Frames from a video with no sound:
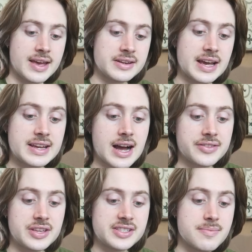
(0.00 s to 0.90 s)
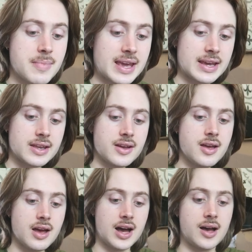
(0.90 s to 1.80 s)
And I got these made.
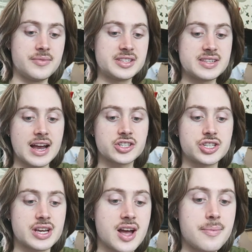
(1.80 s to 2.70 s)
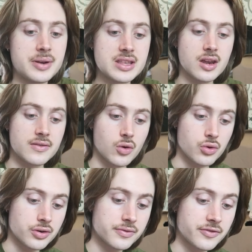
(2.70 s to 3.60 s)
This is actually a company that I've
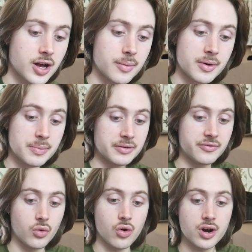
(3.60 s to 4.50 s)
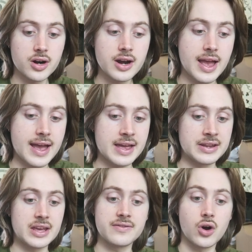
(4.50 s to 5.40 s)
ordered from before
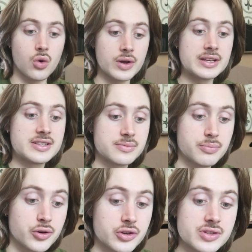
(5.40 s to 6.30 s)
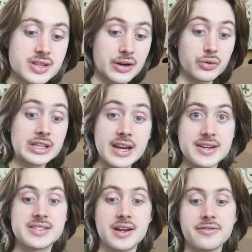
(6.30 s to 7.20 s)
and they've always produced like really
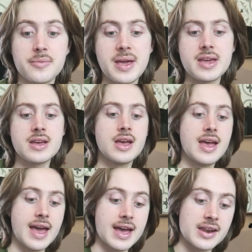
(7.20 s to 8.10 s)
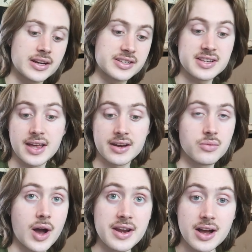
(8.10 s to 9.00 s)
nice stuff for me. And I
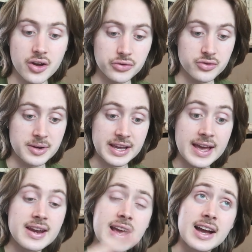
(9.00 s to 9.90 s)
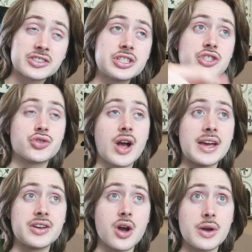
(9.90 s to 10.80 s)
decided why not go through them again. I actually
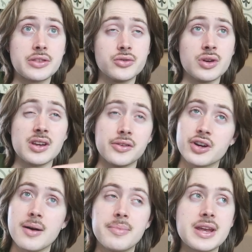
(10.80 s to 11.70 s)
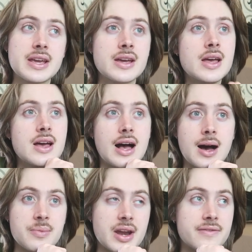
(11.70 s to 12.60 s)
tried going through another company
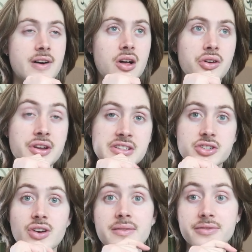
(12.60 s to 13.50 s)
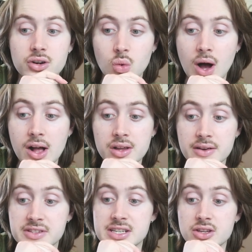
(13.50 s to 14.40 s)
that I followed on Instagram for a while and
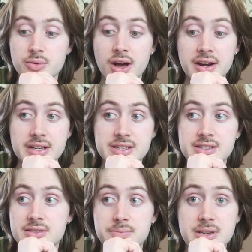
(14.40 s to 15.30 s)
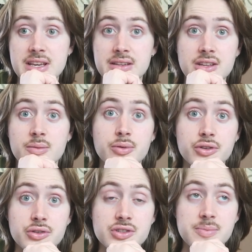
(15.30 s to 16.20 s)
I've seen their products being, you know,
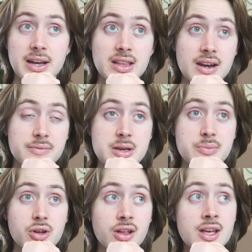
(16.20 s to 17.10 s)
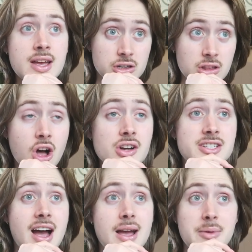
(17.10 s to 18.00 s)
produced by a lot of people for a long
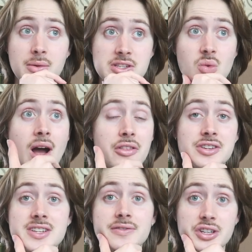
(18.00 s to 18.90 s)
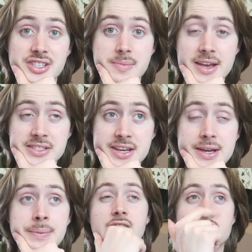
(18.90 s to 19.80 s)
time. And I was like, wow, their stuff looks
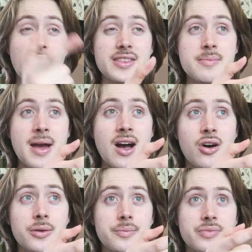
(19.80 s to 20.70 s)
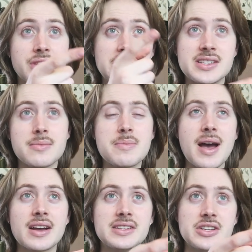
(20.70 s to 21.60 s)
amazing. I tried them out. They sent me
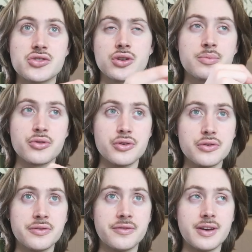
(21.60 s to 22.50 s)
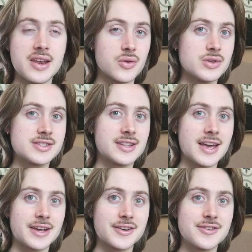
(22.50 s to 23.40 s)
back a digital proof and it was
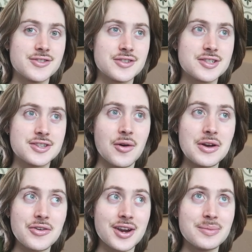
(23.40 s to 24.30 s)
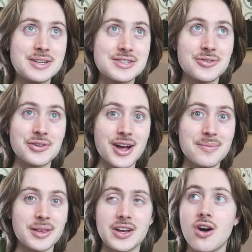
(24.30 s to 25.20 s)
like so incredibly screwed
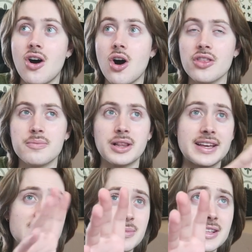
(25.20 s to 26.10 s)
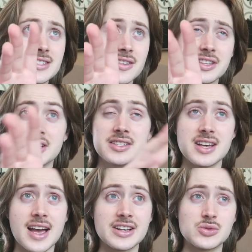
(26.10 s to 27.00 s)
up. Like all the placements of the
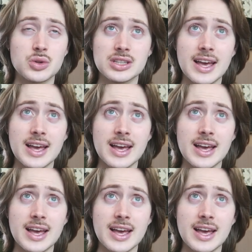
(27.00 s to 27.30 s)
designs were